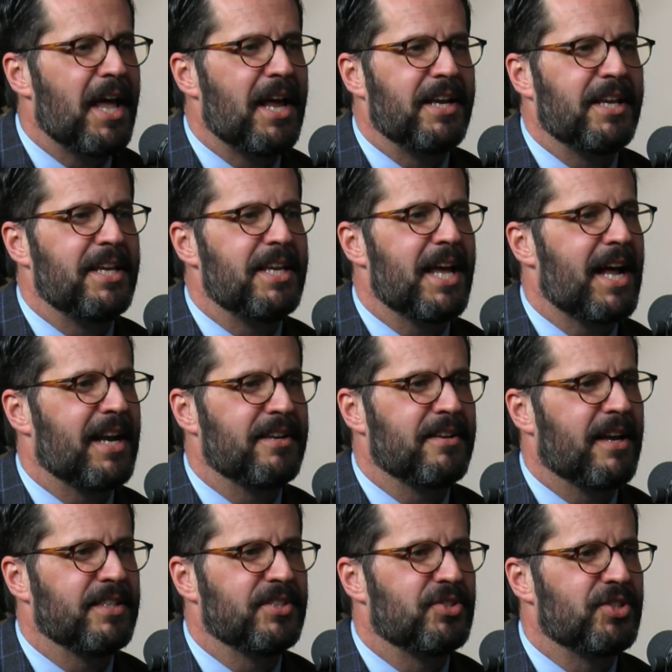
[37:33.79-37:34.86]
And yeah. he had a
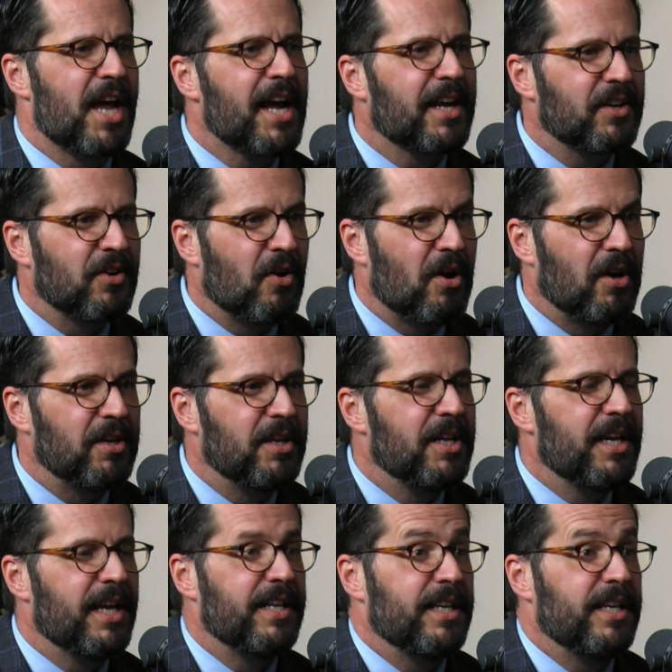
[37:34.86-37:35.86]
nice jacket on, yeah.